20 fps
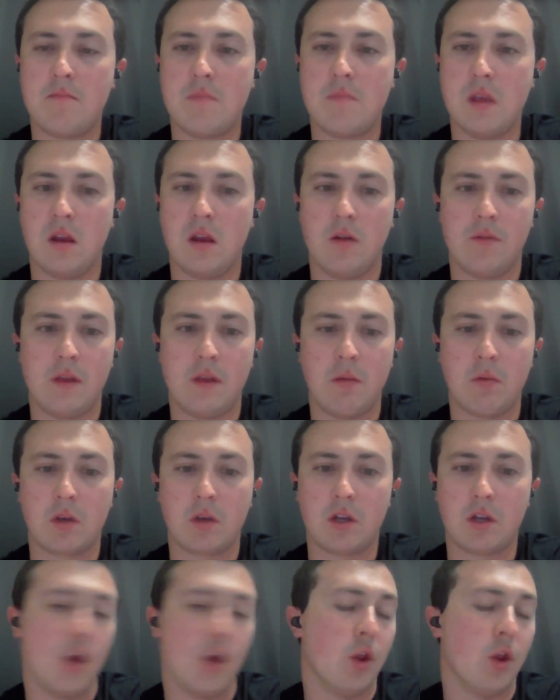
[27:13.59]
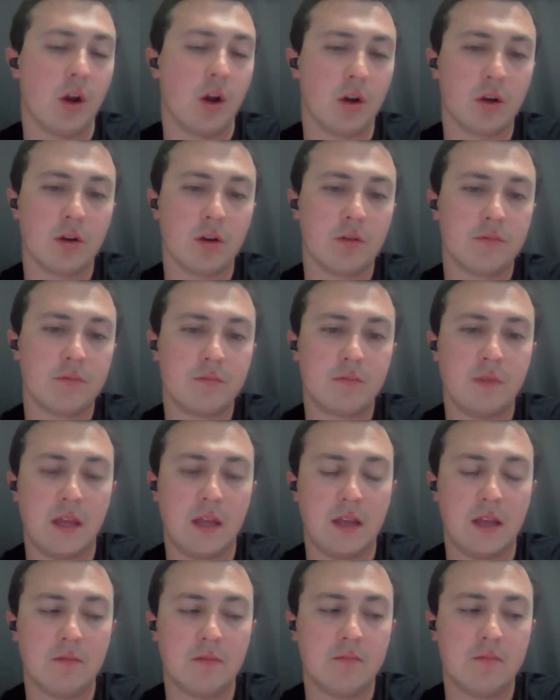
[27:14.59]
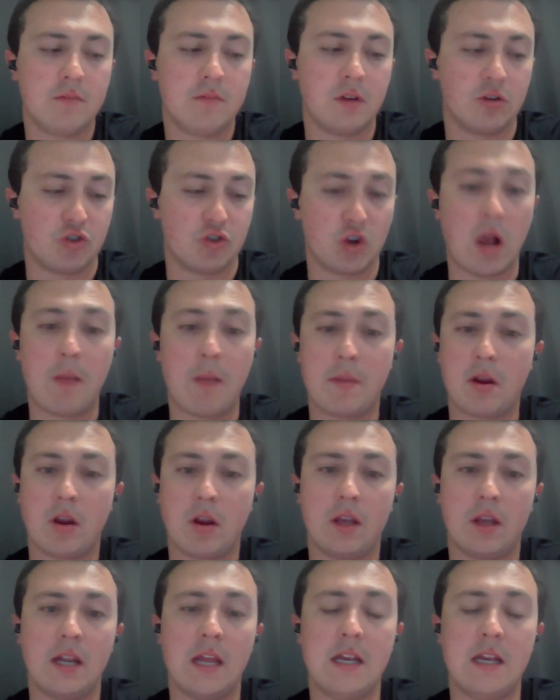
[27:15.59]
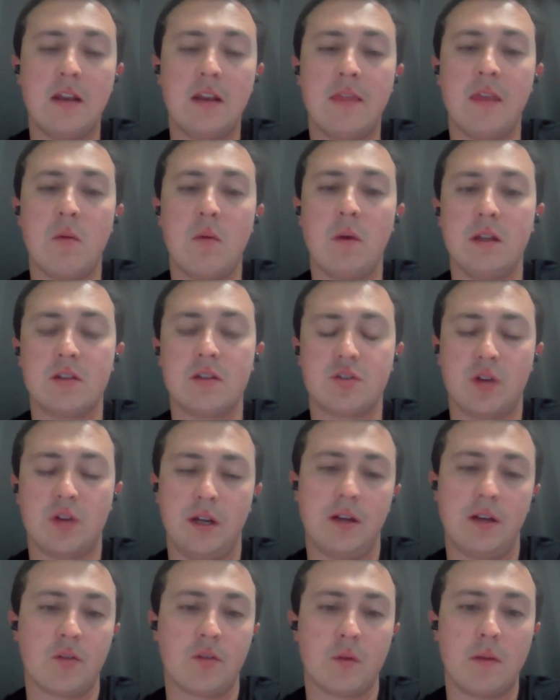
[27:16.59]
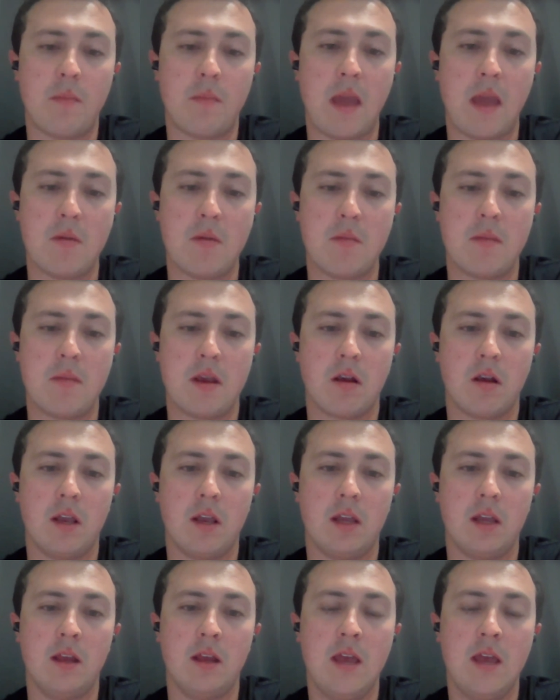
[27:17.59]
they were no longer, their draw period ended and they went straight into the repayment period.